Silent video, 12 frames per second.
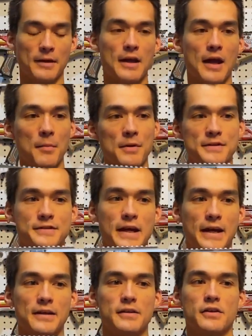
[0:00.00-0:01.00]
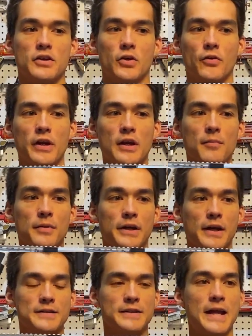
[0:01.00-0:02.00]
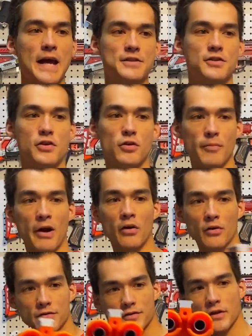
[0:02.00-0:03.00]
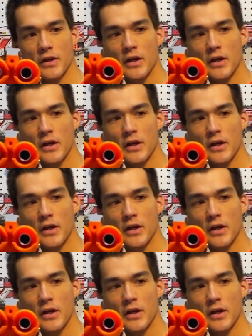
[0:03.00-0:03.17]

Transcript: named the second degree because it has two barrels.